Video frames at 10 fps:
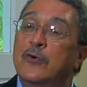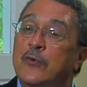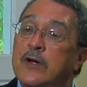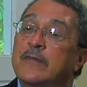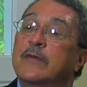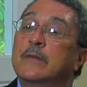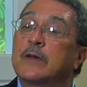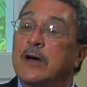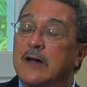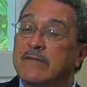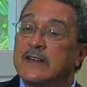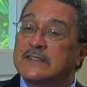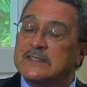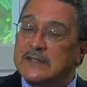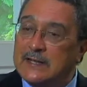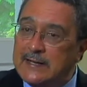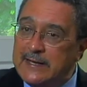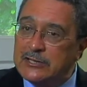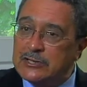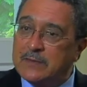reaffirm confidence in the
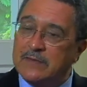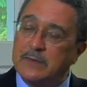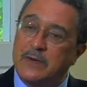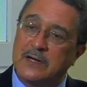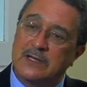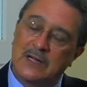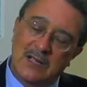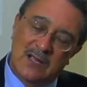leadership of the party.